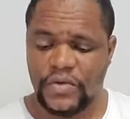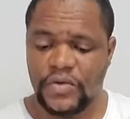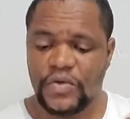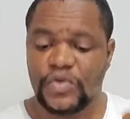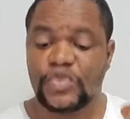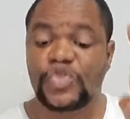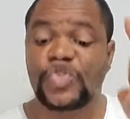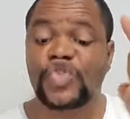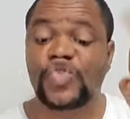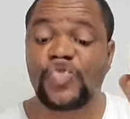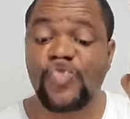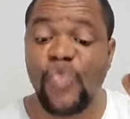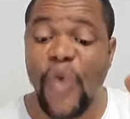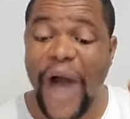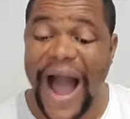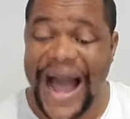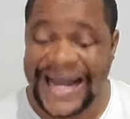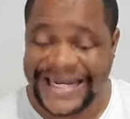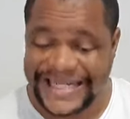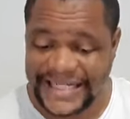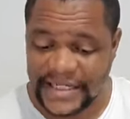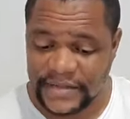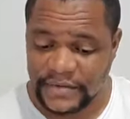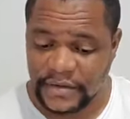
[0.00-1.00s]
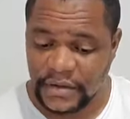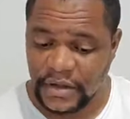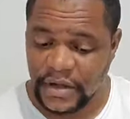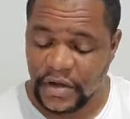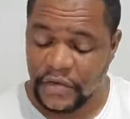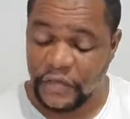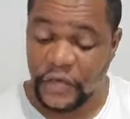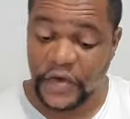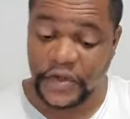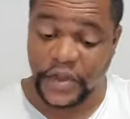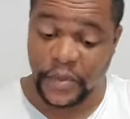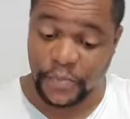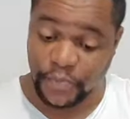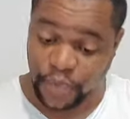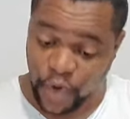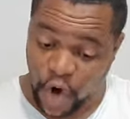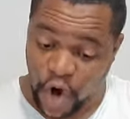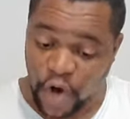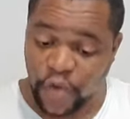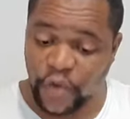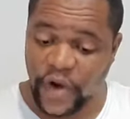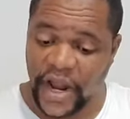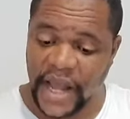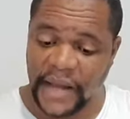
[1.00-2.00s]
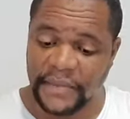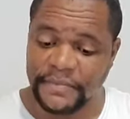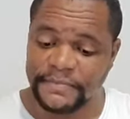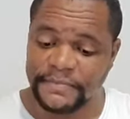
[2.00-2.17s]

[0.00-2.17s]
SWAT, for the program.